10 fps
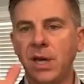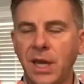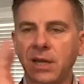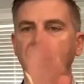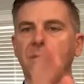
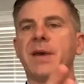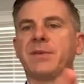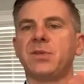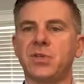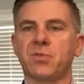and your
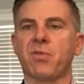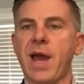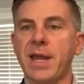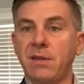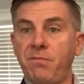message is
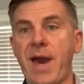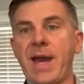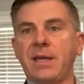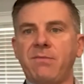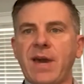right.
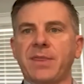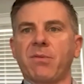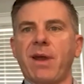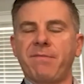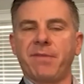You've got the
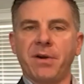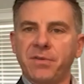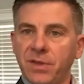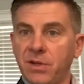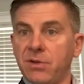right
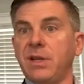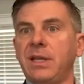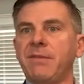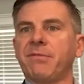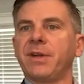folks, and you're
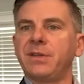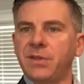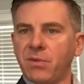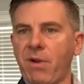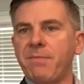delivering
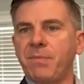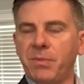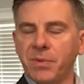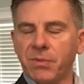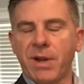to the right
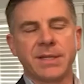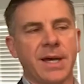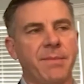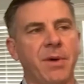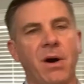people at the right
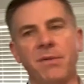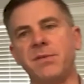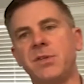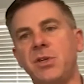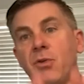time. All
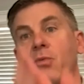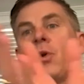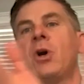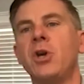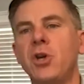this, you're
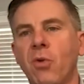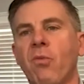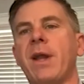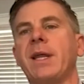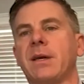
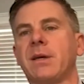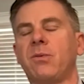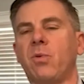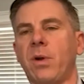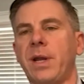running a
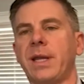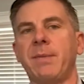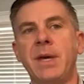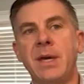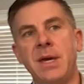coordinated
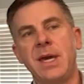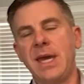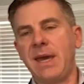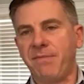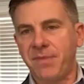campaign.
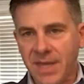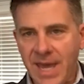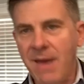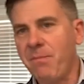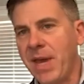If the
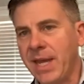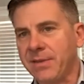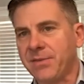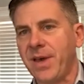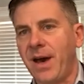campaign
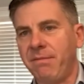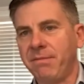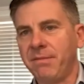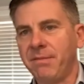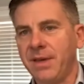itself
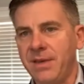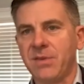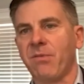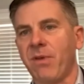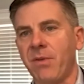
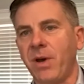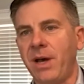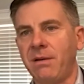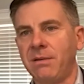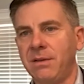isn't run
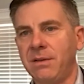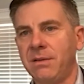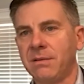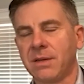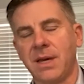well,
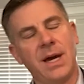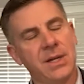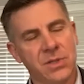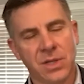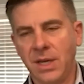
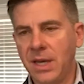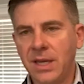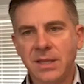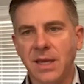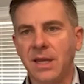gosh,
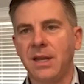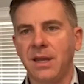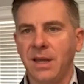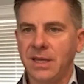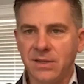then
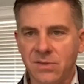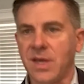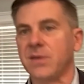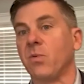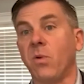it just
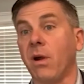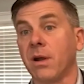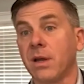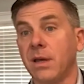doesn't work.